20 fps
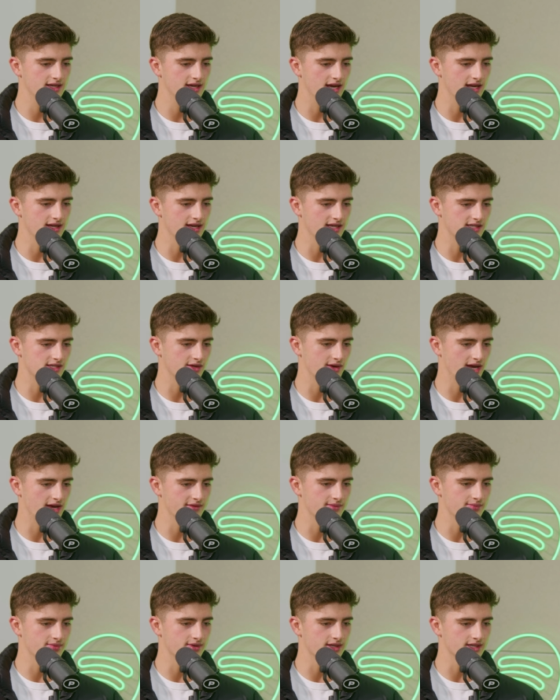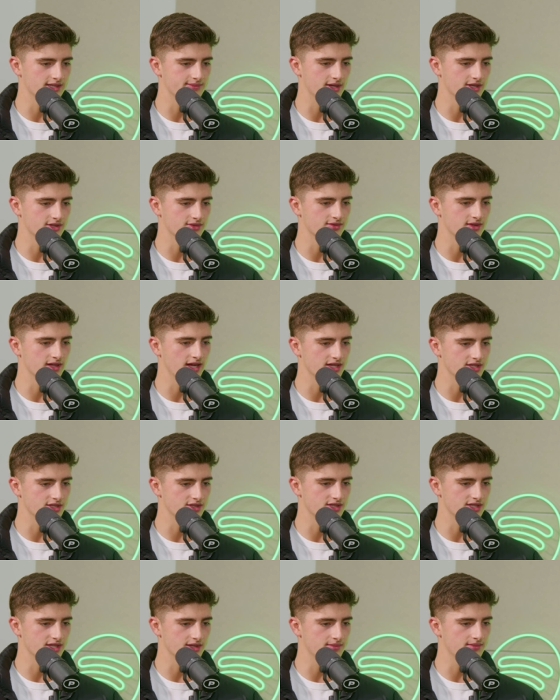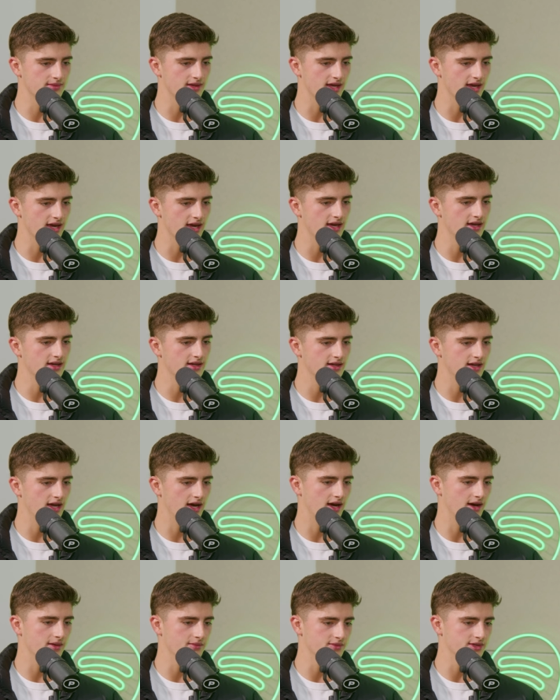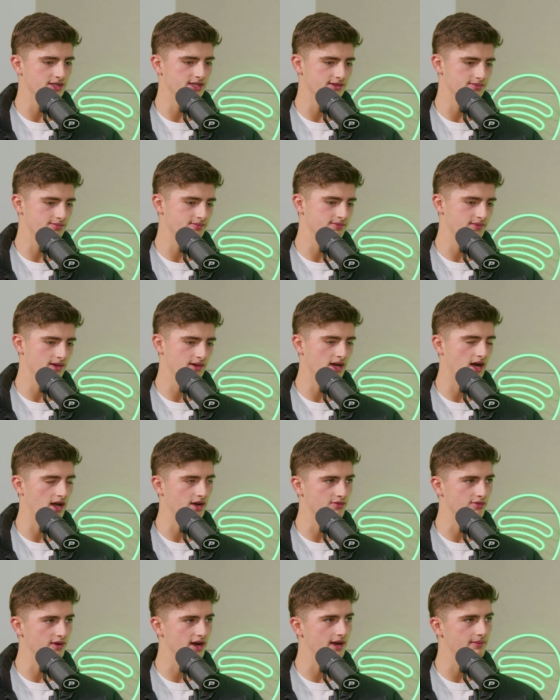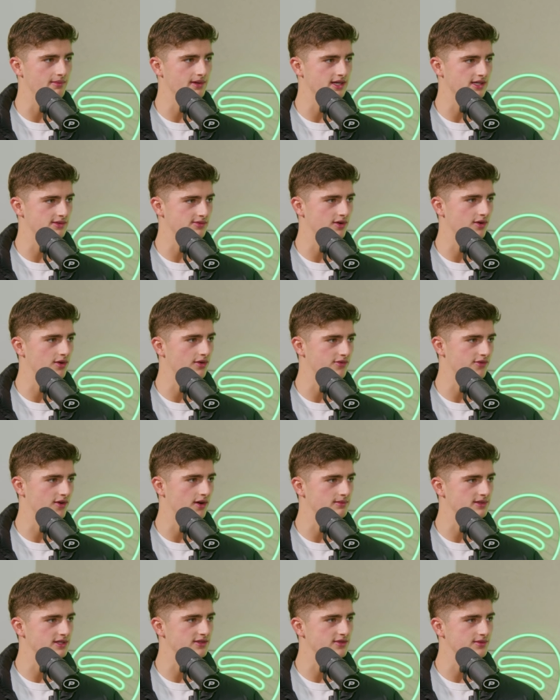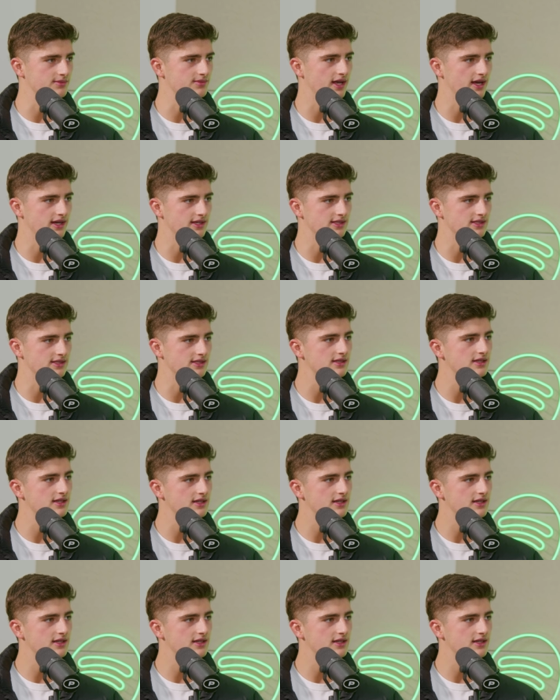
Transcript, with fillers: and yeah, so we have a pretty special relationship there, um, which is kind of rare because we're all from different places.